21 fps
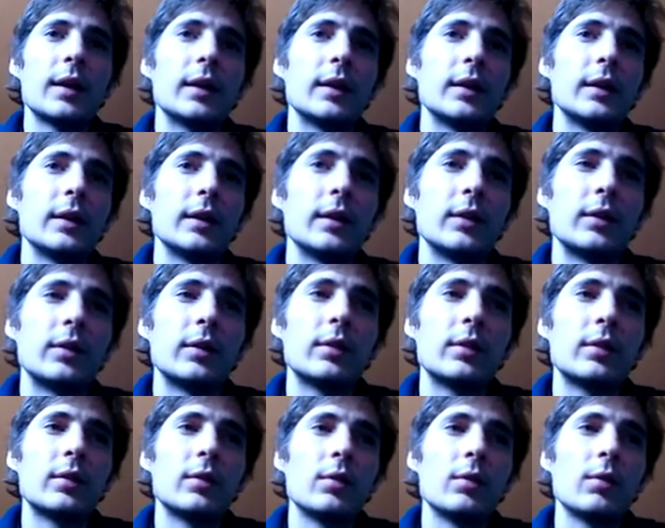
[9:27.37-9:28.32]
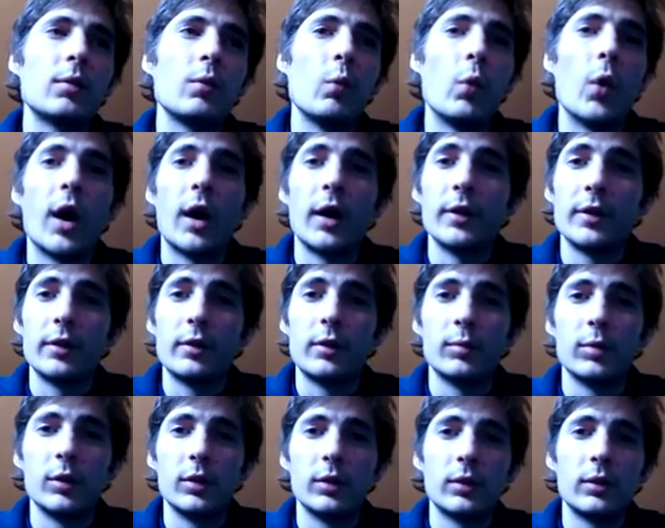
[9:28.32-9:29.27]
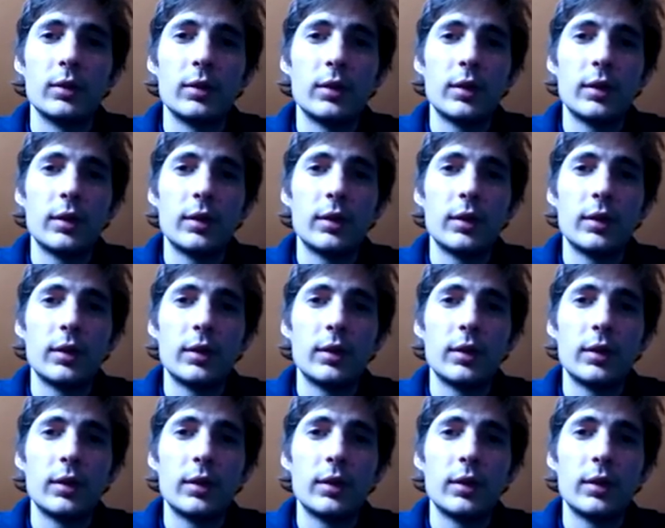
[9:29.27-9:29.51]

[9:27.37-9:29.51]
and vulnerable,